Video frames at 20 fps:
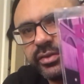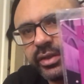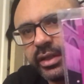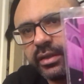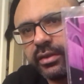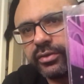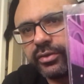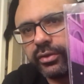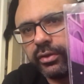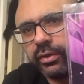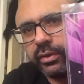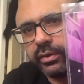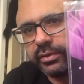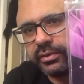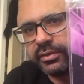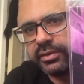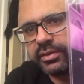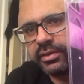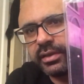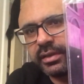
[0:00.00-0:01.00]
Jill
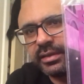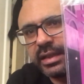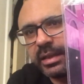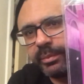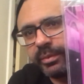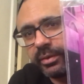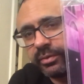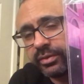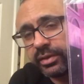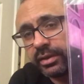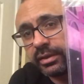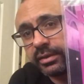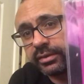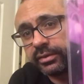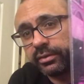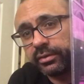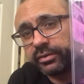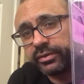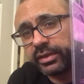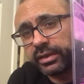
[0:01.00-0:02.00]
Jones, the debut Jill
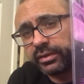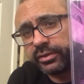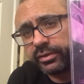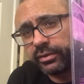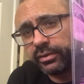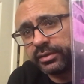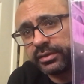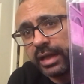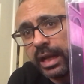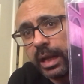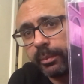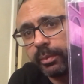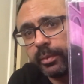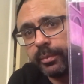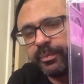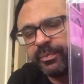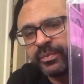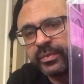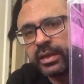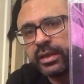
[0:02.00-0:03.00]
Jones
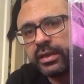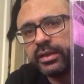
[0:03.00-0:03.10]
album,